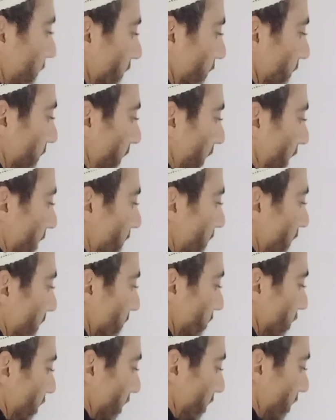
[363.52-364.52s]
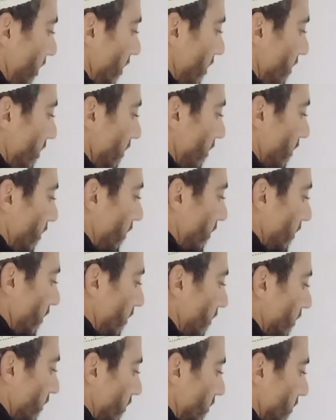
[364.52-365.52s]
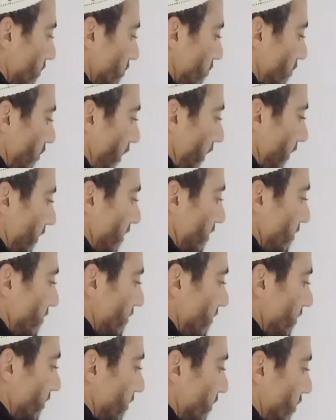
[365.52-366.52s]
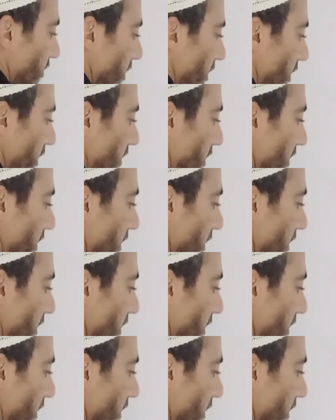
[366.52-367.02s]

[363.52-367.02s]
and from F I'm taking two other nodes G,